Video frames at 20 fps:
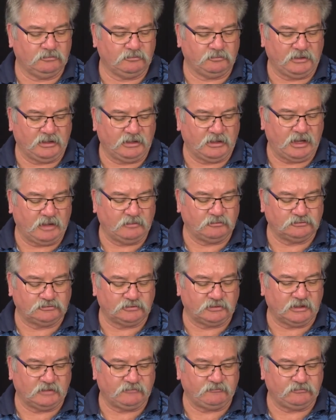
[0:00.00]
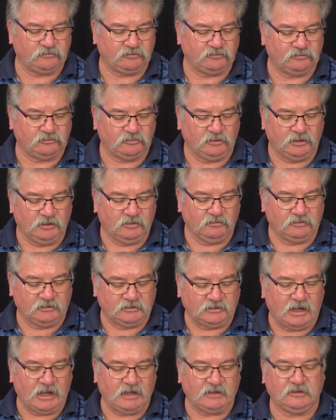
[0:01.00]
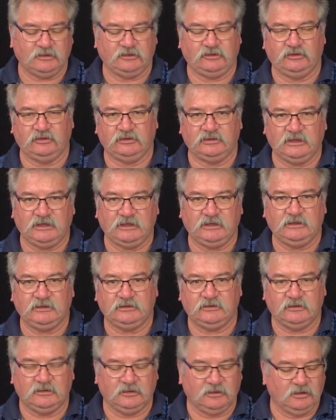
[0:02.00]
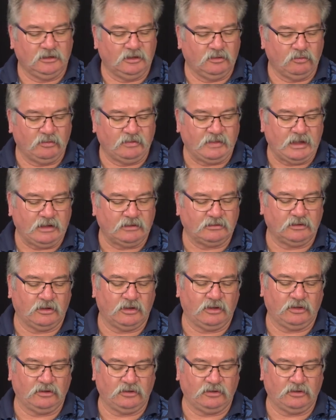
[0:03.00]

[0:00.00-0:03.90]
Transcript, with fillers: be able to give you the data you need without